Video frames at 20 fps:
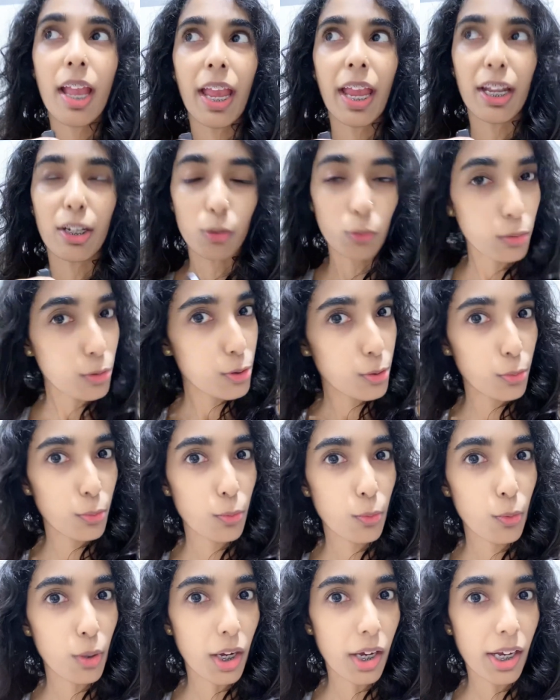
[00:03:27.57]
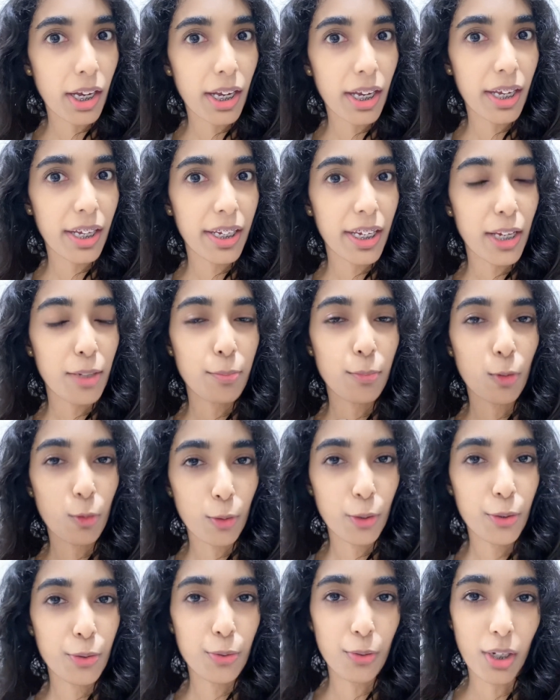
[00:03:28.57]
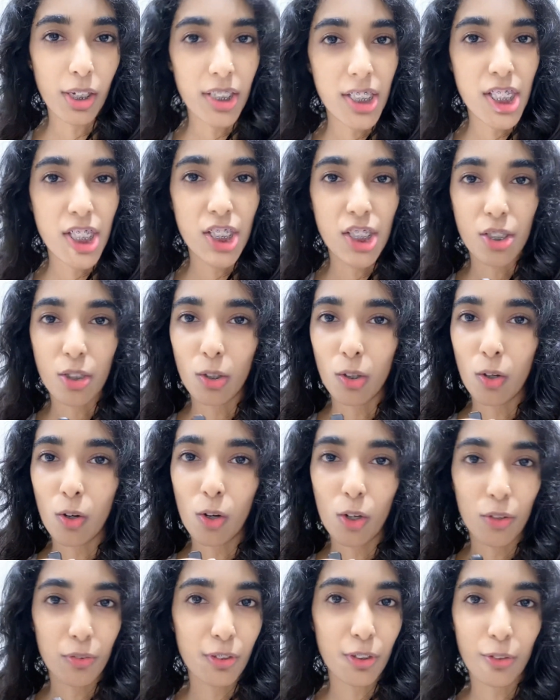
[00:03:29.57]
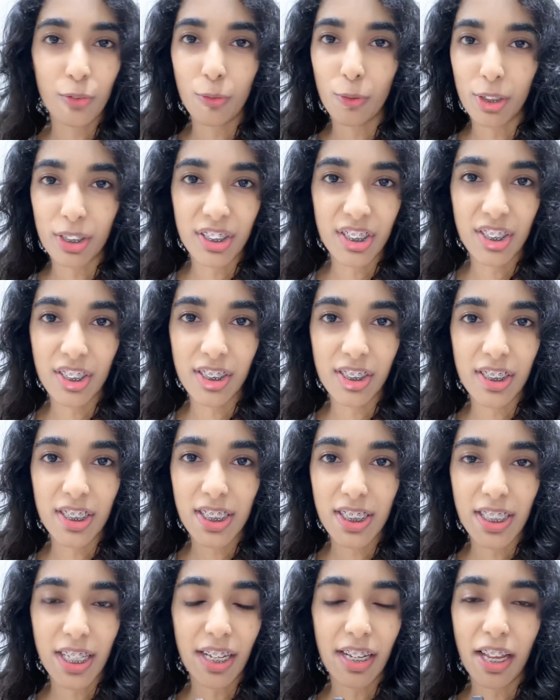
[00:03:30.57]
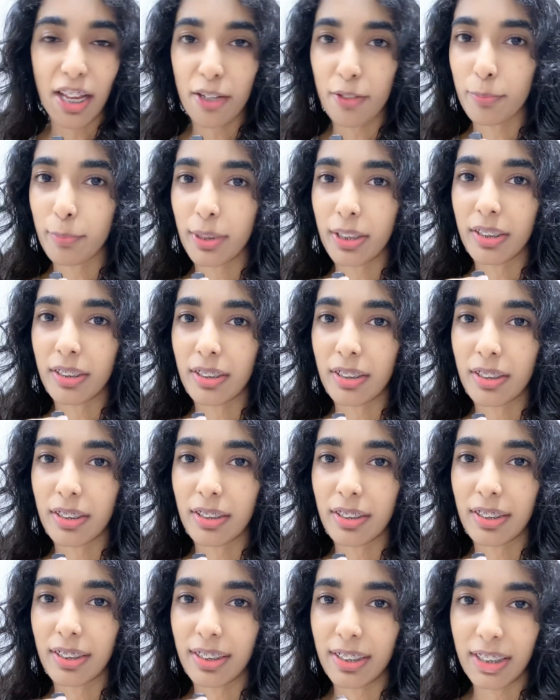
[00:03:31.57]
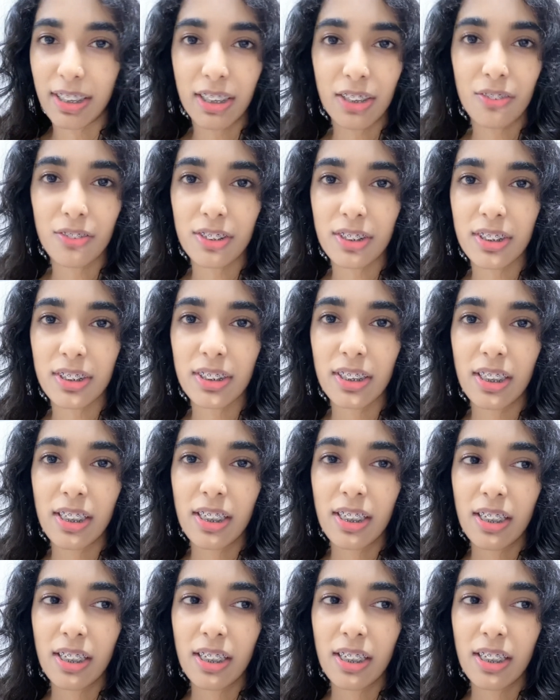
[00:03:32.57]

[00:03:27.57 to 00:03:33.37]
And also I am going to answer all of the questions that have been given